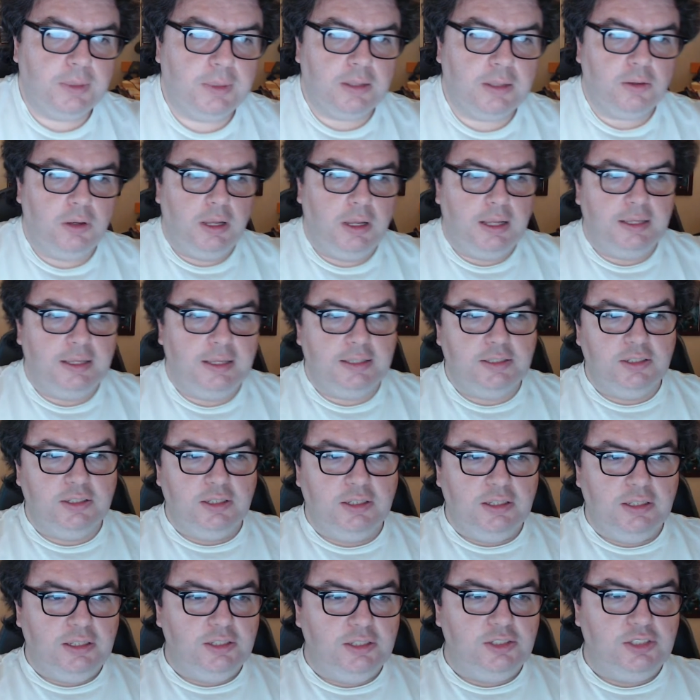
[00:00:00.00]
uh,
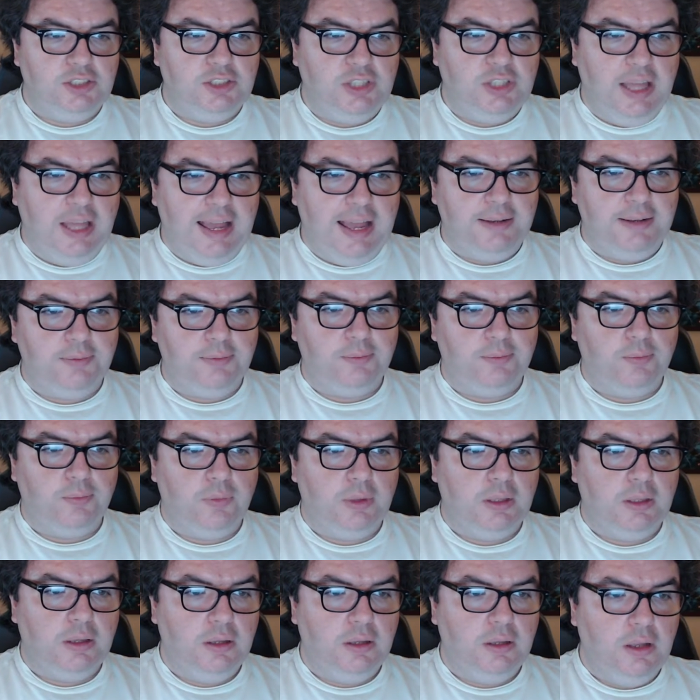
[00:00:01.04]
is that
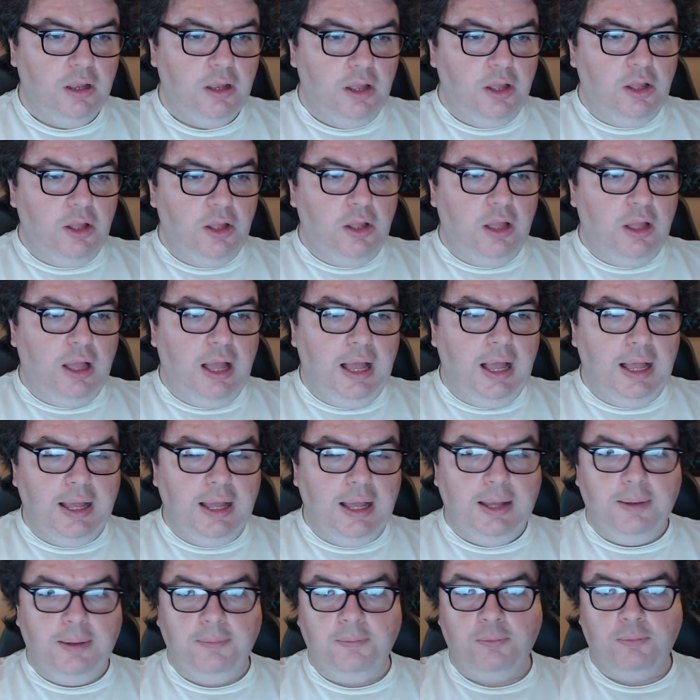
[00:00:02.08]

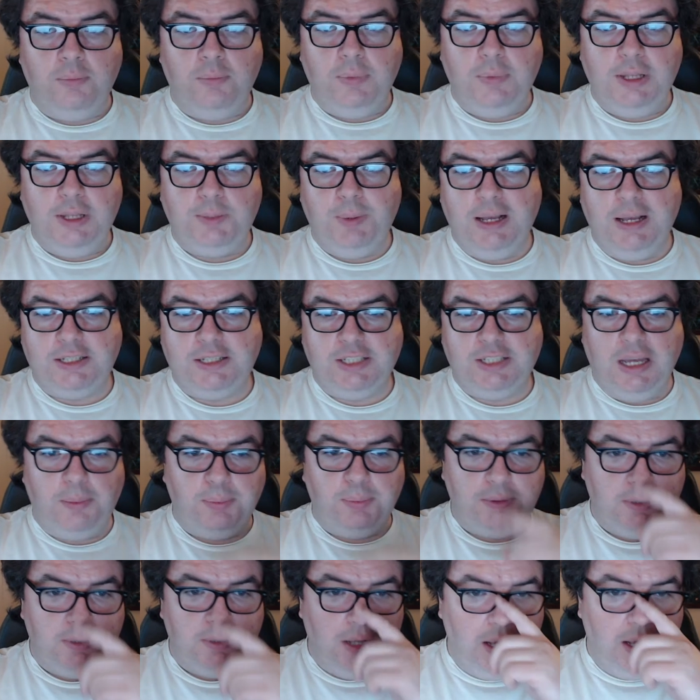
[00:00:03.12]
um, it picks up
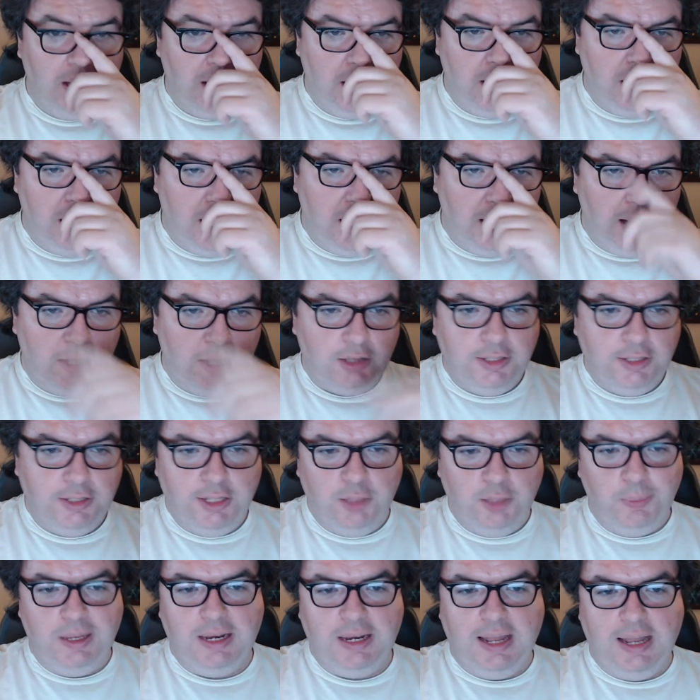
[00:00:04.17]
a little
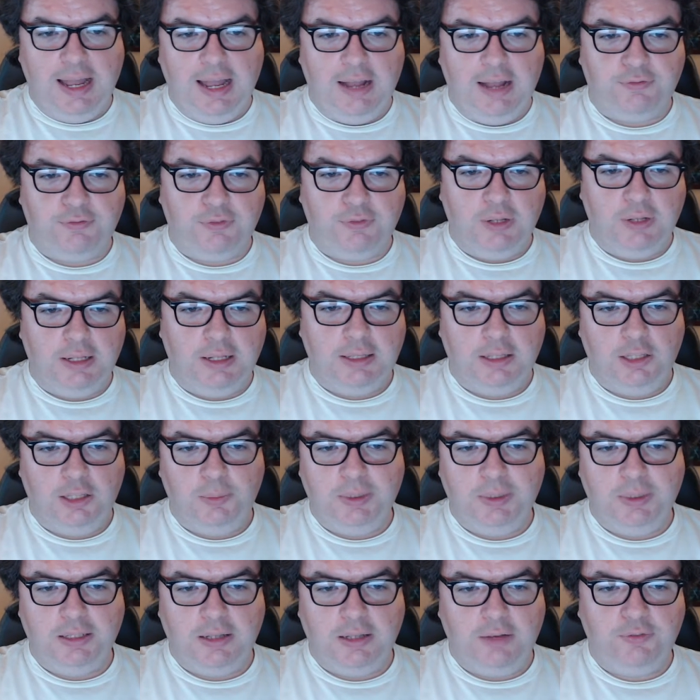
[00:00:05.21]
bit after, uh, a little
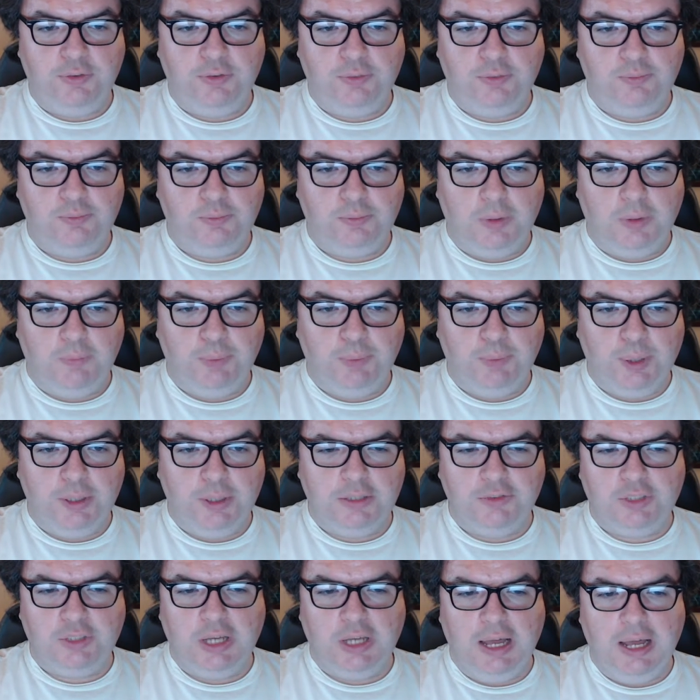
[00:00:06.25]
bit, a, a period
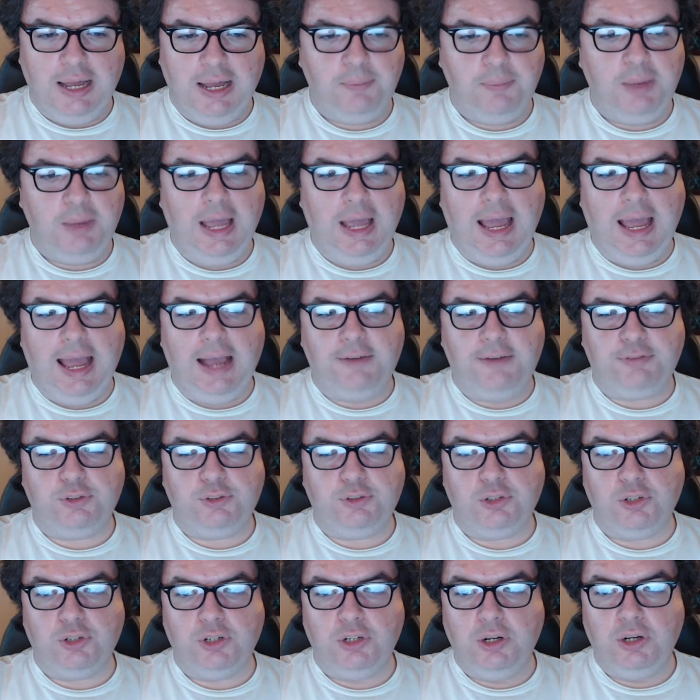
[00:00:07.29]
of time
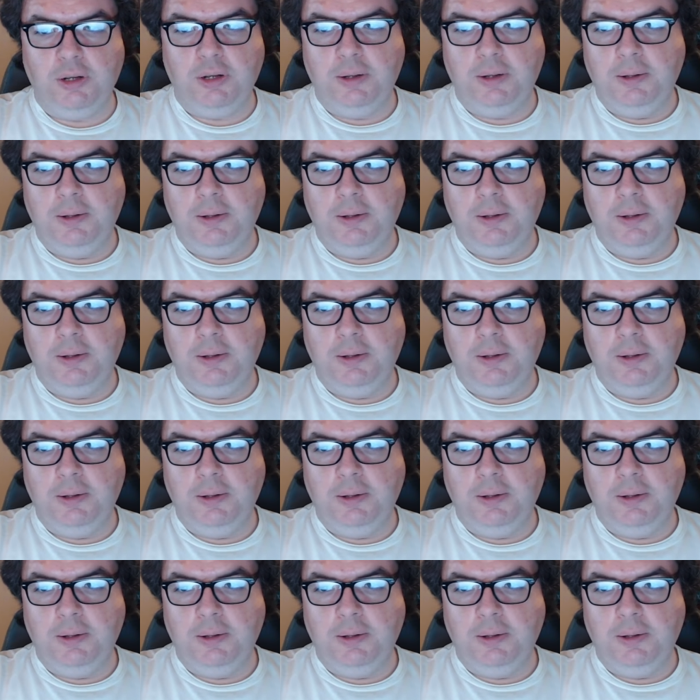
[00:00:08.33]
after